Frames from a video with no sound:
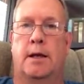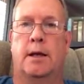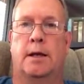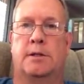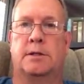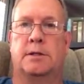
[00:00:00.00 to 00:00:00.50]

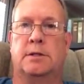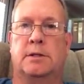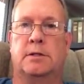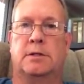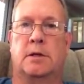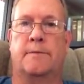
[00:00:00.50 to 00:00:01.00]
I see
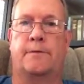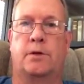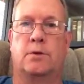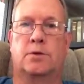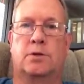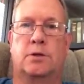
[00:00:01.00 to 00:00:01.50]
that some
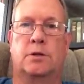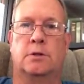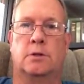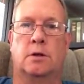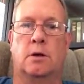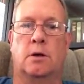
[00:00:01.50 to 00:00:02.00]
folks
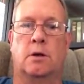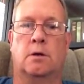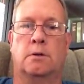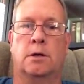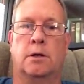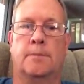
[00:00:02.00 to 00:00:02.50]
still
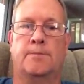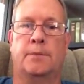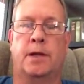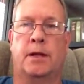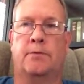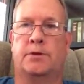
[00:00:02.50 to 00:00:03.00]
are
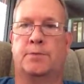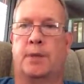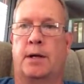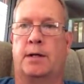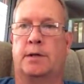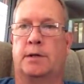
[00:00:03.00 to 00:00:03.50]
not
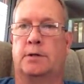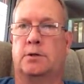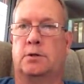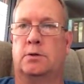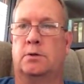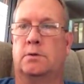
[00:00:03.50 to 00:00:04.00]
responding
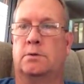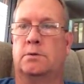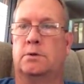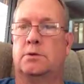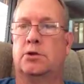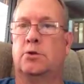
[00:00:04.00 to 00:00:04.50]
to
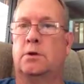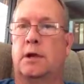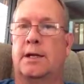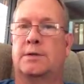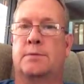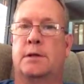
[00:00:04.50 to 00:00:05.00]
two
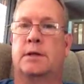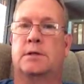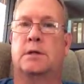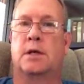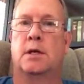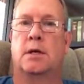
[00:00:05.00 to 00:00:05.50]
classmates